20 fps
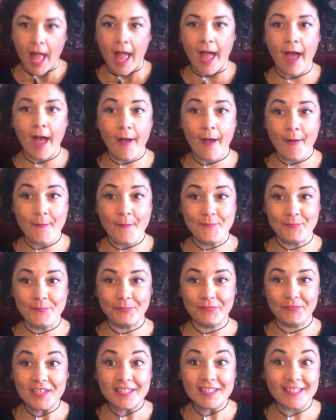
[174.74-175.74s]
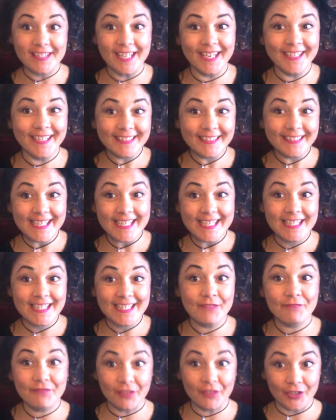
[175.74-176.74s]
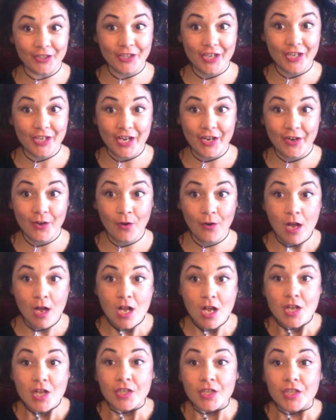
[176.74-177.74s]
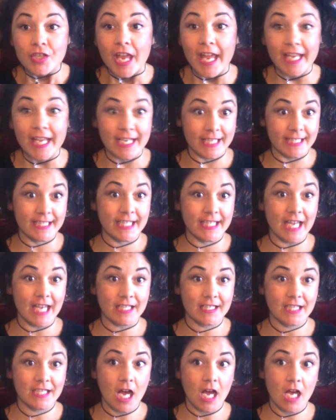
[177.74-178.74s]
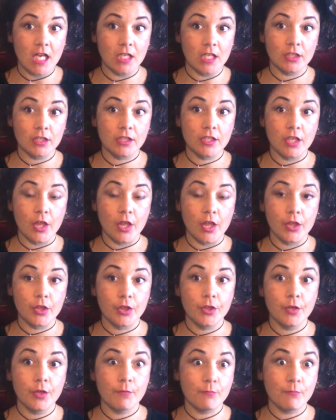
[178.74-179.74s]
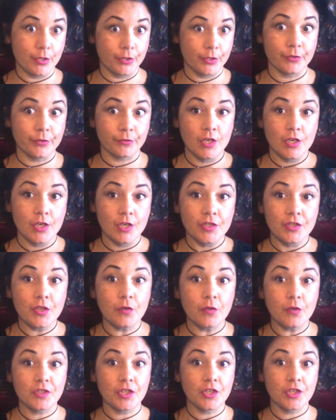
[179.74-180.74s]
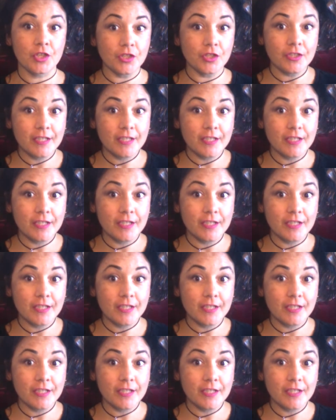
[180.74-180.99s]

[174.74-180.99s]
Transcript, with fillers: Um, the sun is in Virgo and it sextiles the moon. So it's a good